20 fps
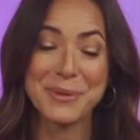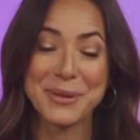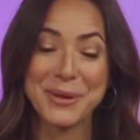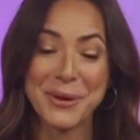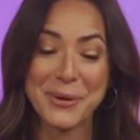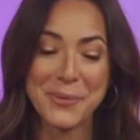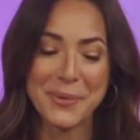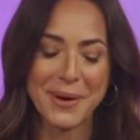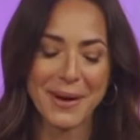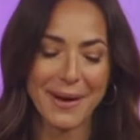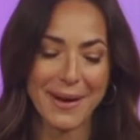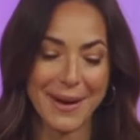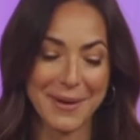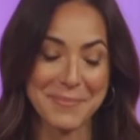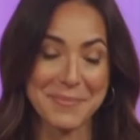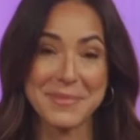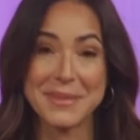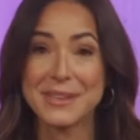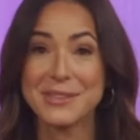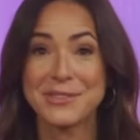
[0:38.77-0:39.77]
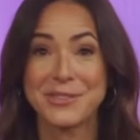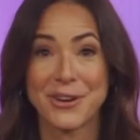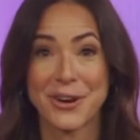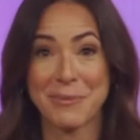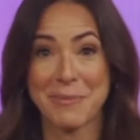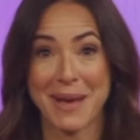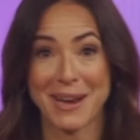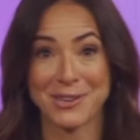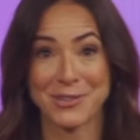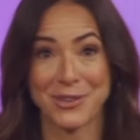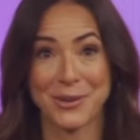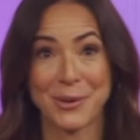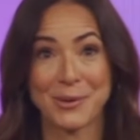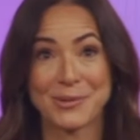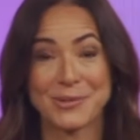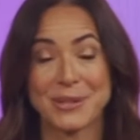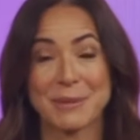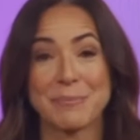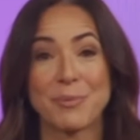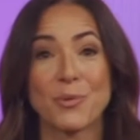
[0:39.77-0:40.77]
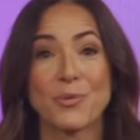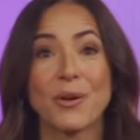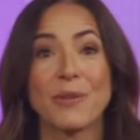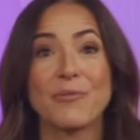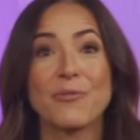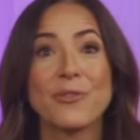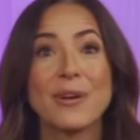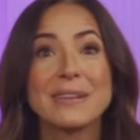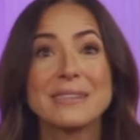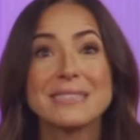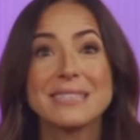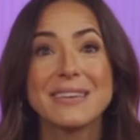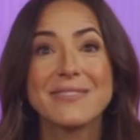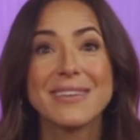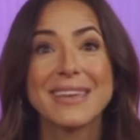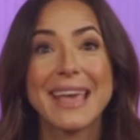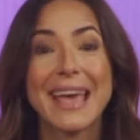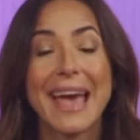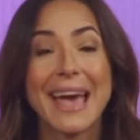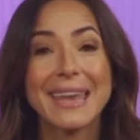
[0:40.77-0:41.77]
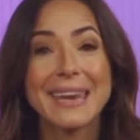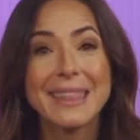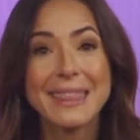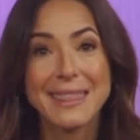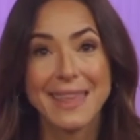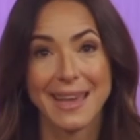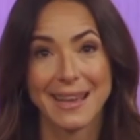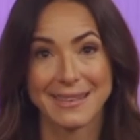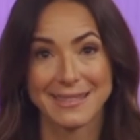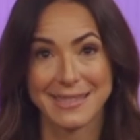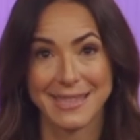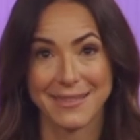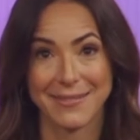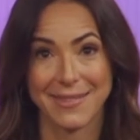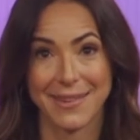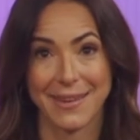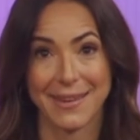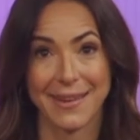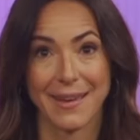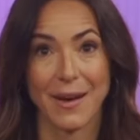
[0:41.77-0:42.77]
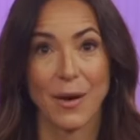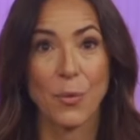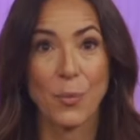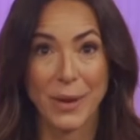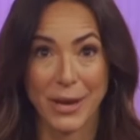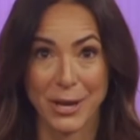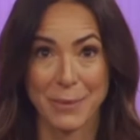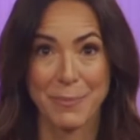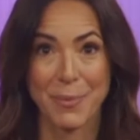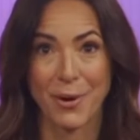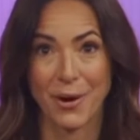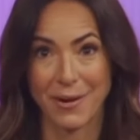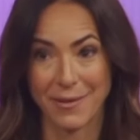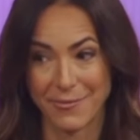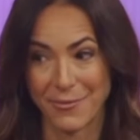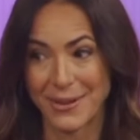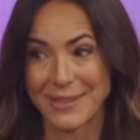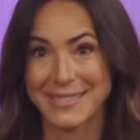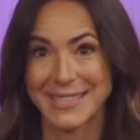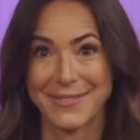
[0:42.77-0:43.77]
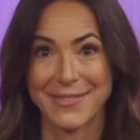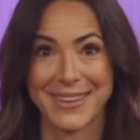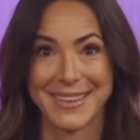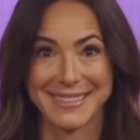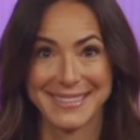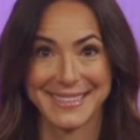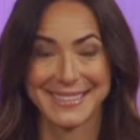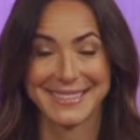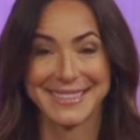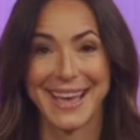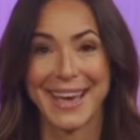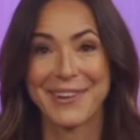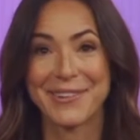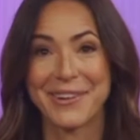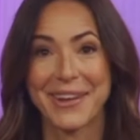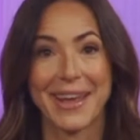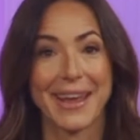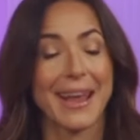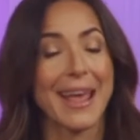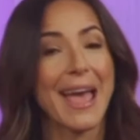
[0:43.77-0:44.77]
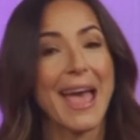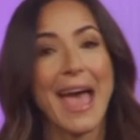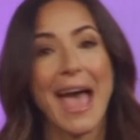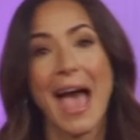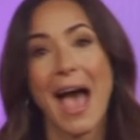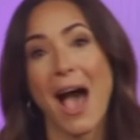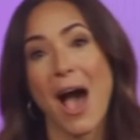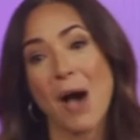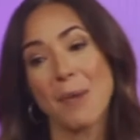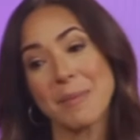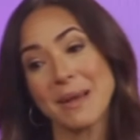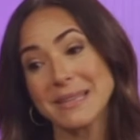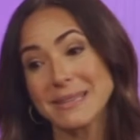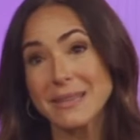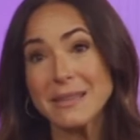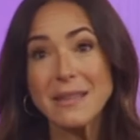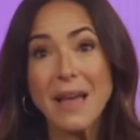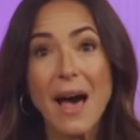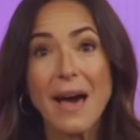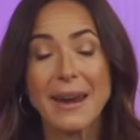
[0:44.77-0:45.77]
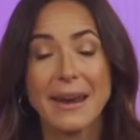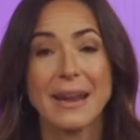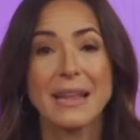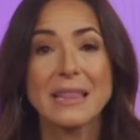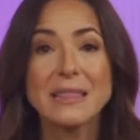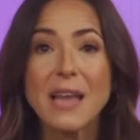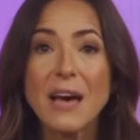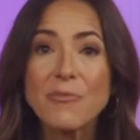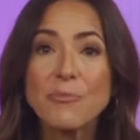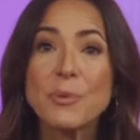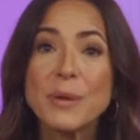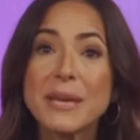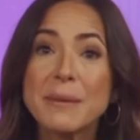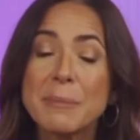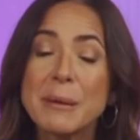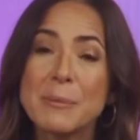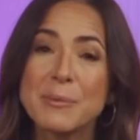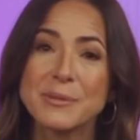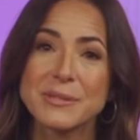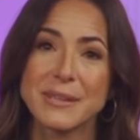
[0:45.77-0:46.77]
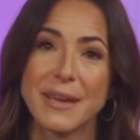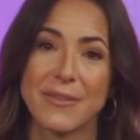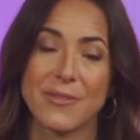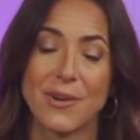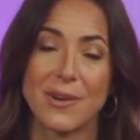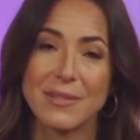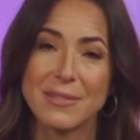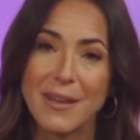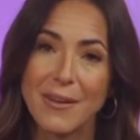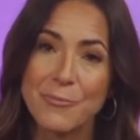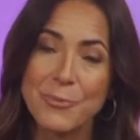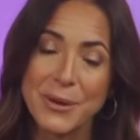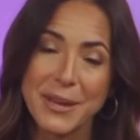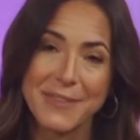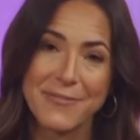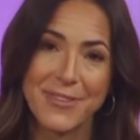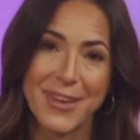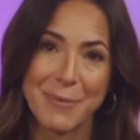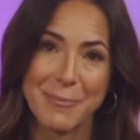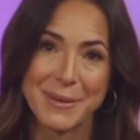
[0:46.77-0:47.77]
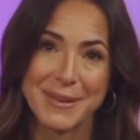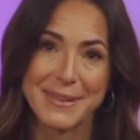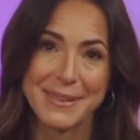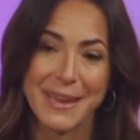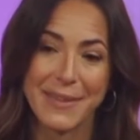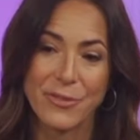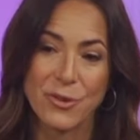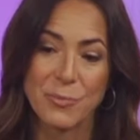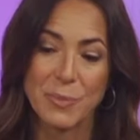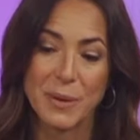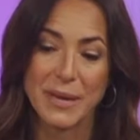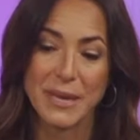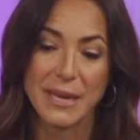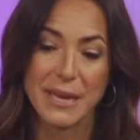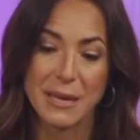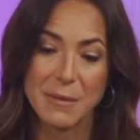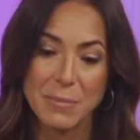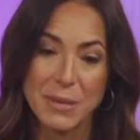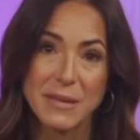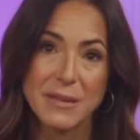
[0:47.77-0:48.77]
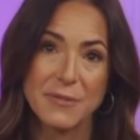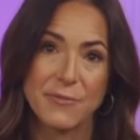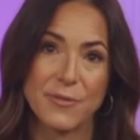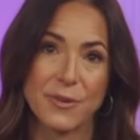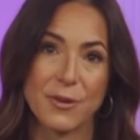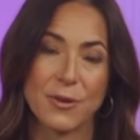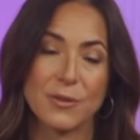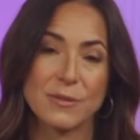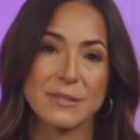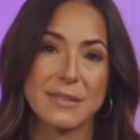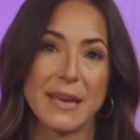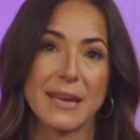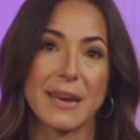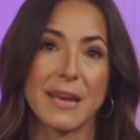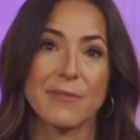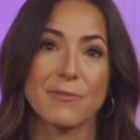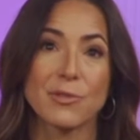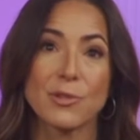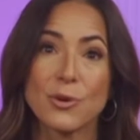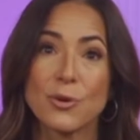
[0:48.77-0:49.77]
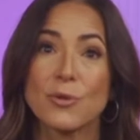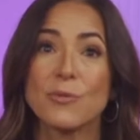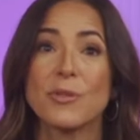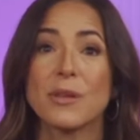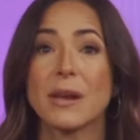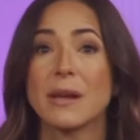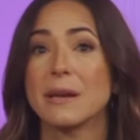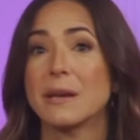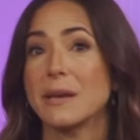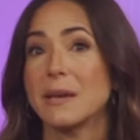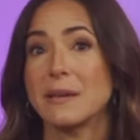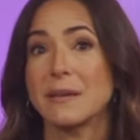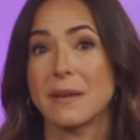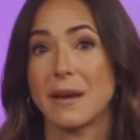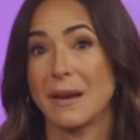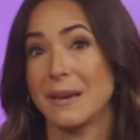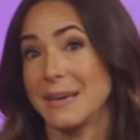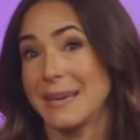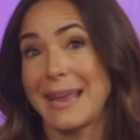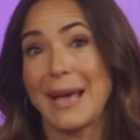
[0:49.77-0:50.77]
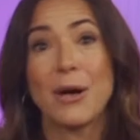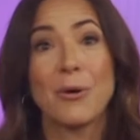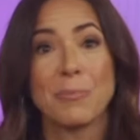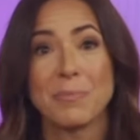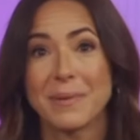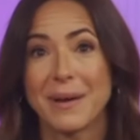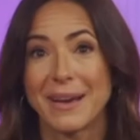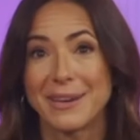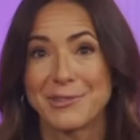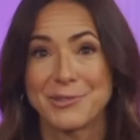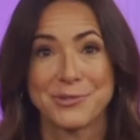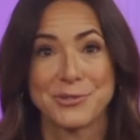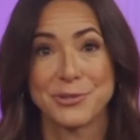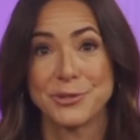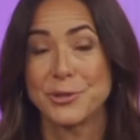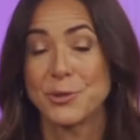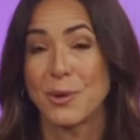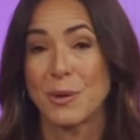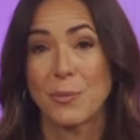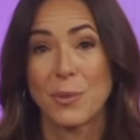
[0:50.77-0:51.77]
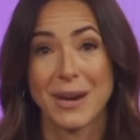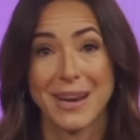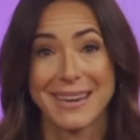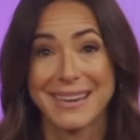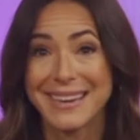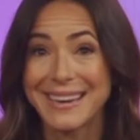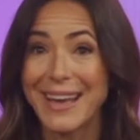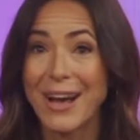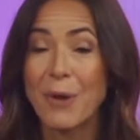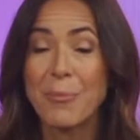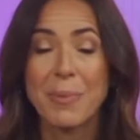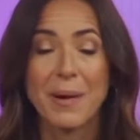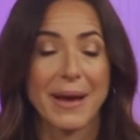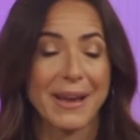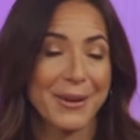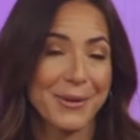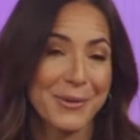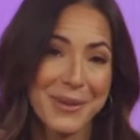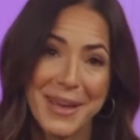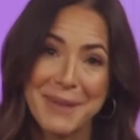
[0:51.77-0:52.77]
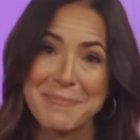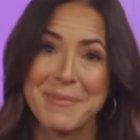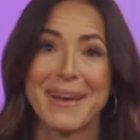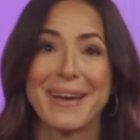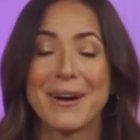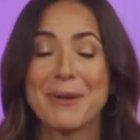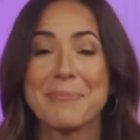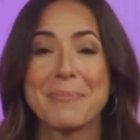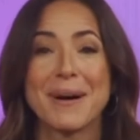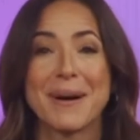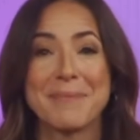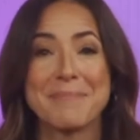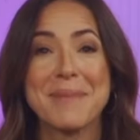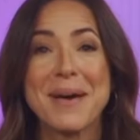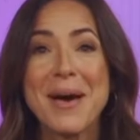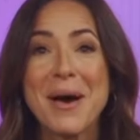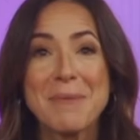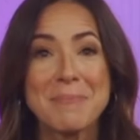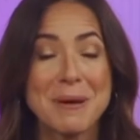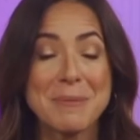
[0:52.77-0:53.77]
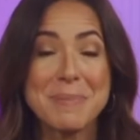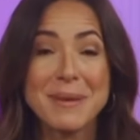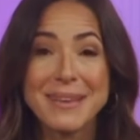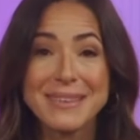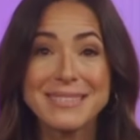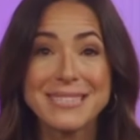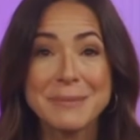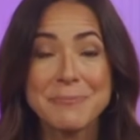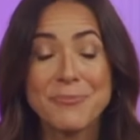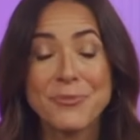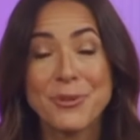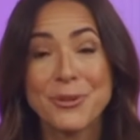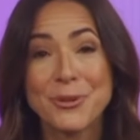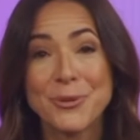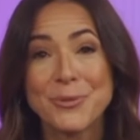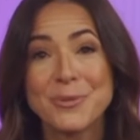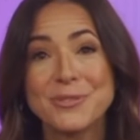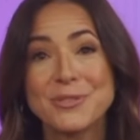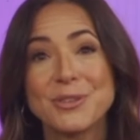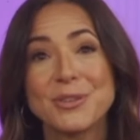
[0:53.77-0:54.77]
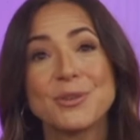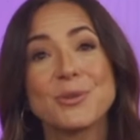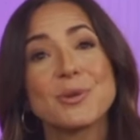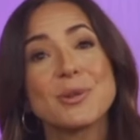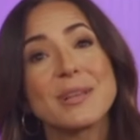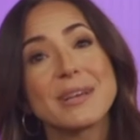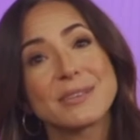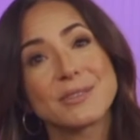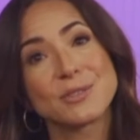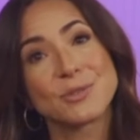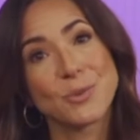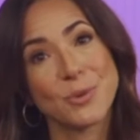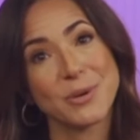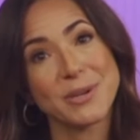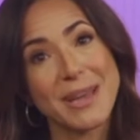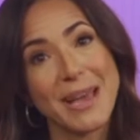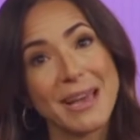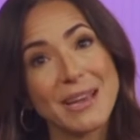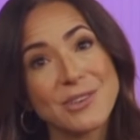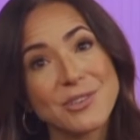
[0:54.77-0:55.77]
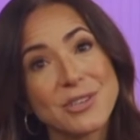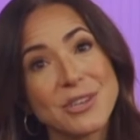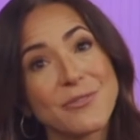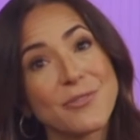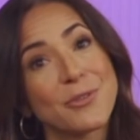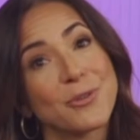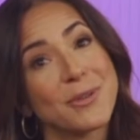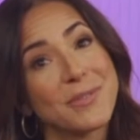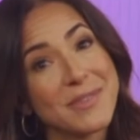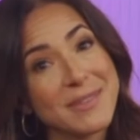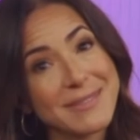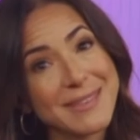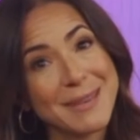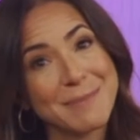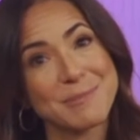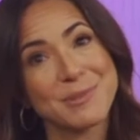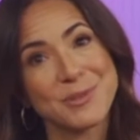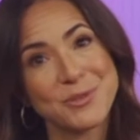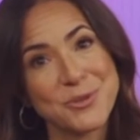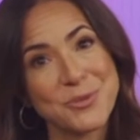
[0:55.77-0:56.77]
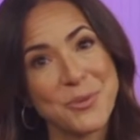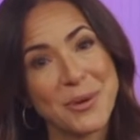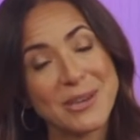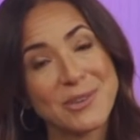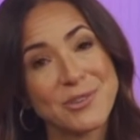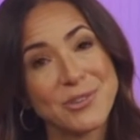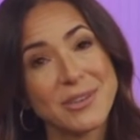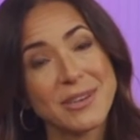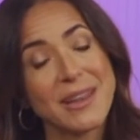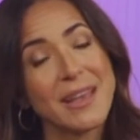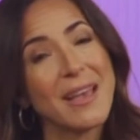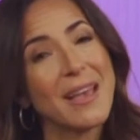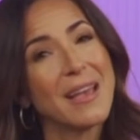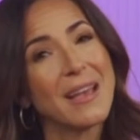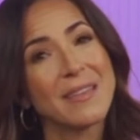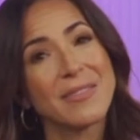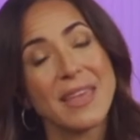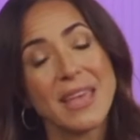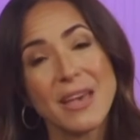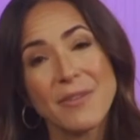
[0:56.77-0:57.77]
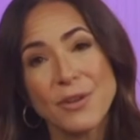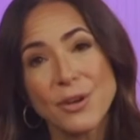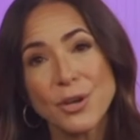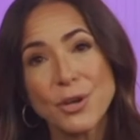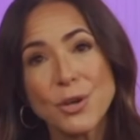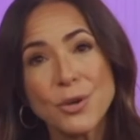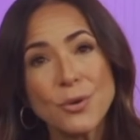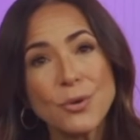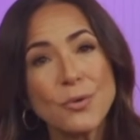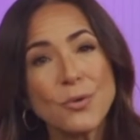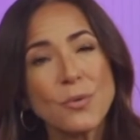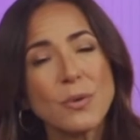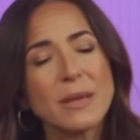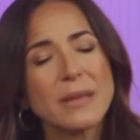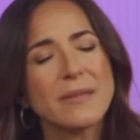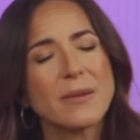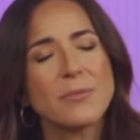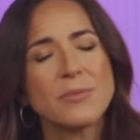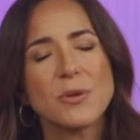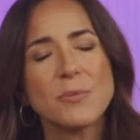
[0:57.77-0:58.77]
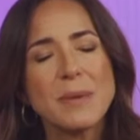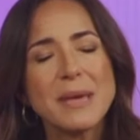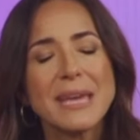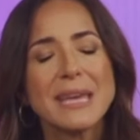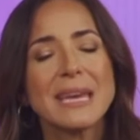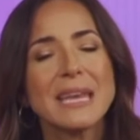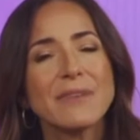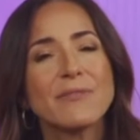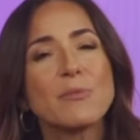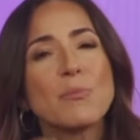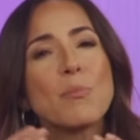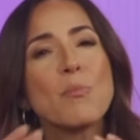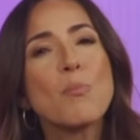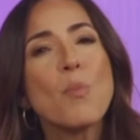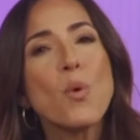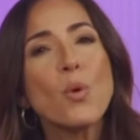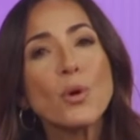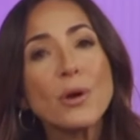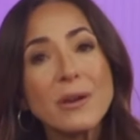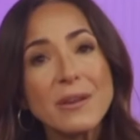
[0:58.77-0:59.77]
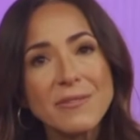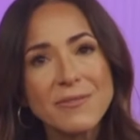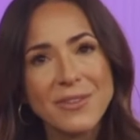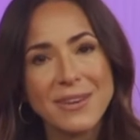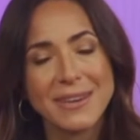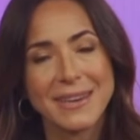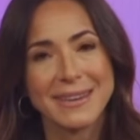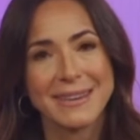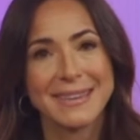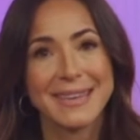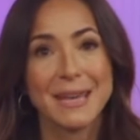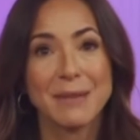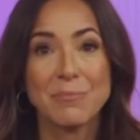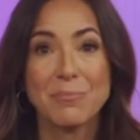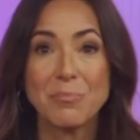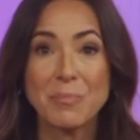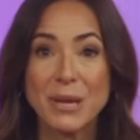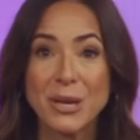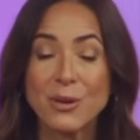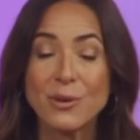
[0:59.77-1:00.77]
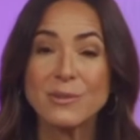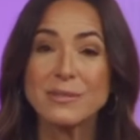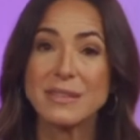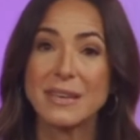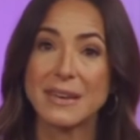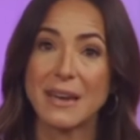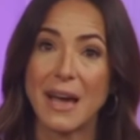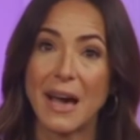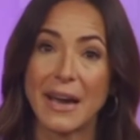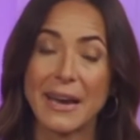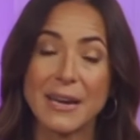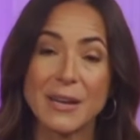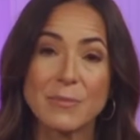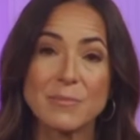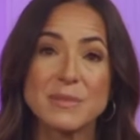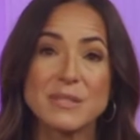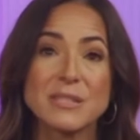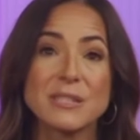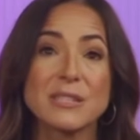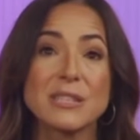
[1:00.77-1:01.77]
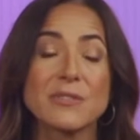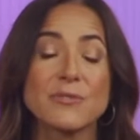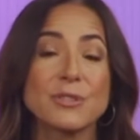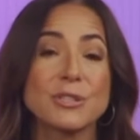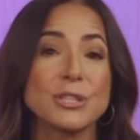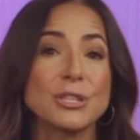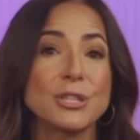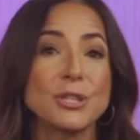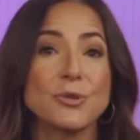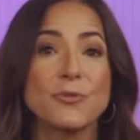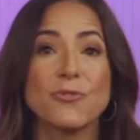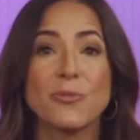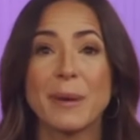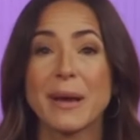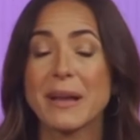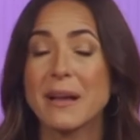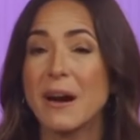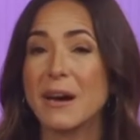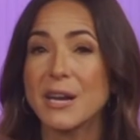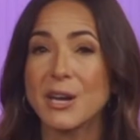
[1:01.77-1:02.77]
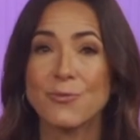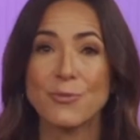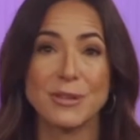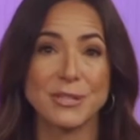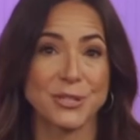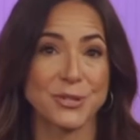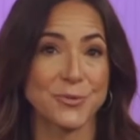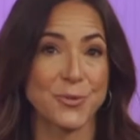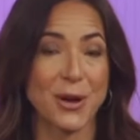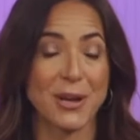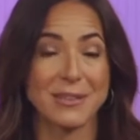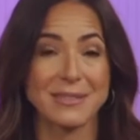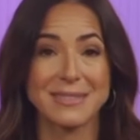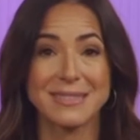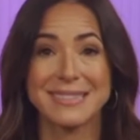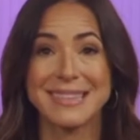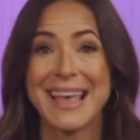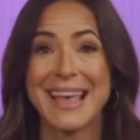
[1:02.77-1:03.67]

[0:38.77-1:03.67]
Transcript: know, um, this year I'm actually hosting both a Friendsgiving and a Thanksgiving a week apart. Friendsgiving is this Saturday. Um, it's a lot, and I love bringing people together. I love bringing family together, but it can be difficult. And I've learned that I need I need help. I just do. And when I need help, I go get my help. Um, my biggest tip for you is to utilize DoorDash if you're in the same situation. They have a new. They're, they're making it even more convenient to get meals and items delivered to you from iconic restaurants